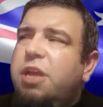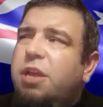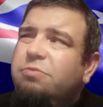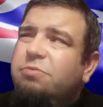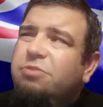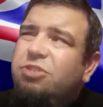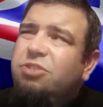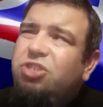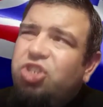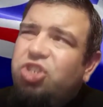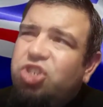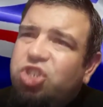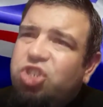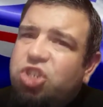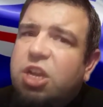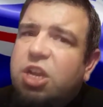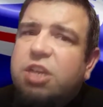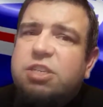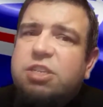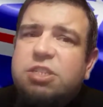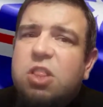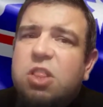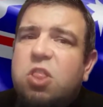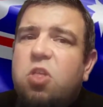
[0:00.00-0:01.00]
Now,
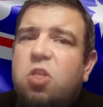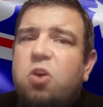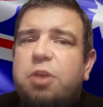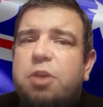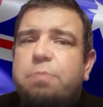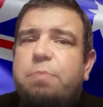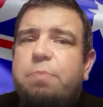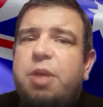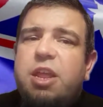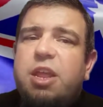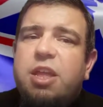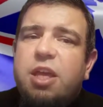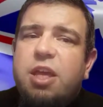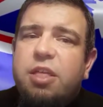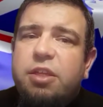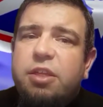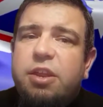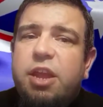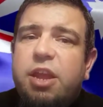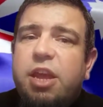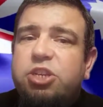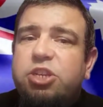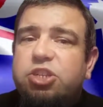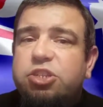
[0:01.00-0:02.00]
just like many
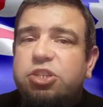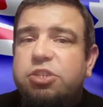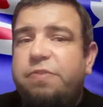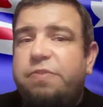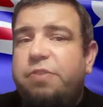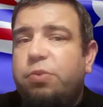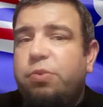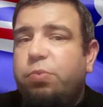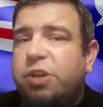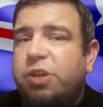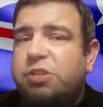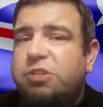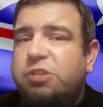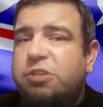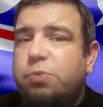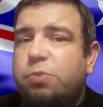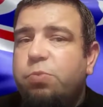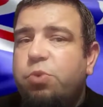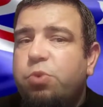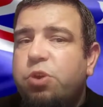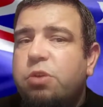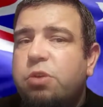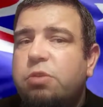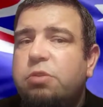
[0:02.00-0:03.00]
other nations of the
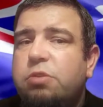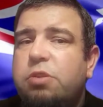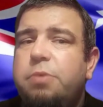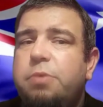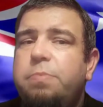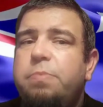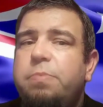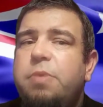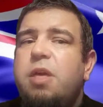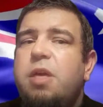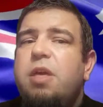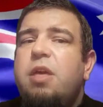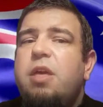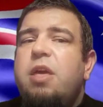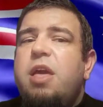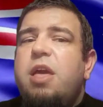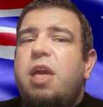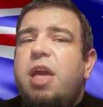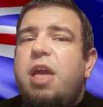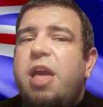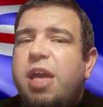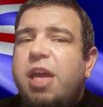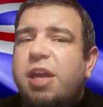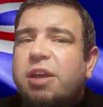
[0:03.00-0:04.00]
Western world,
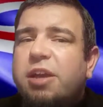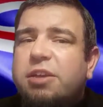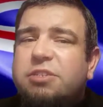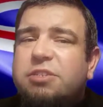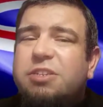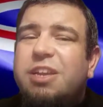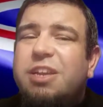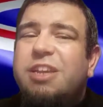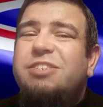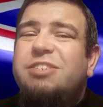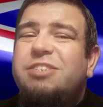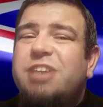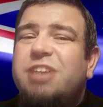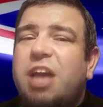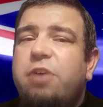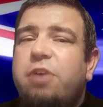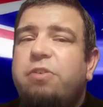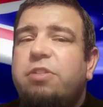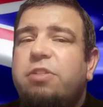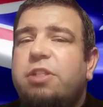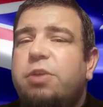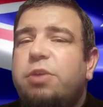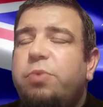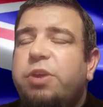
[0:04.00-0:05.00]
ours is
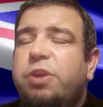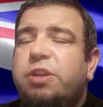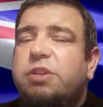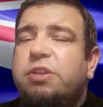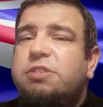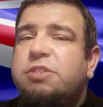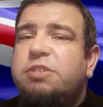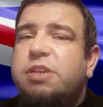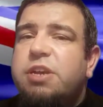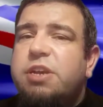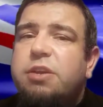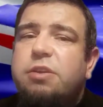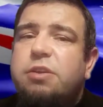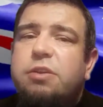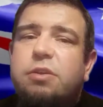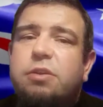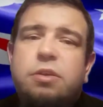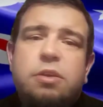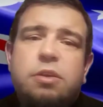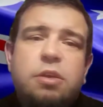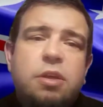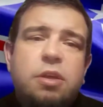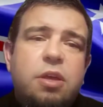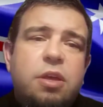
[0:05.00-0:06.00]
currently
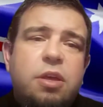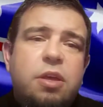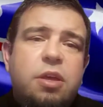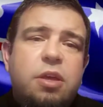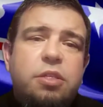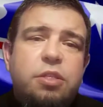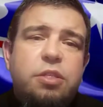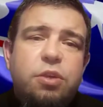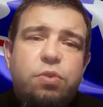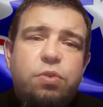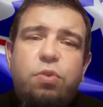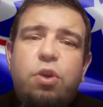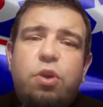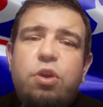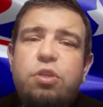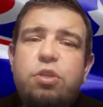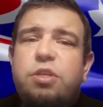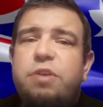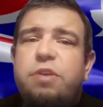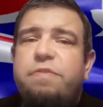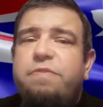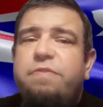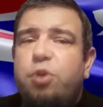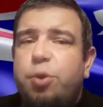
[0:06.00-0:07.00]
witnessing the
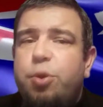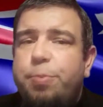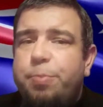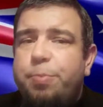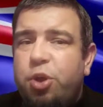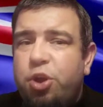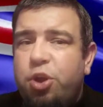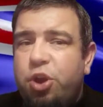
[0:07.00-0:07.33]
growth of a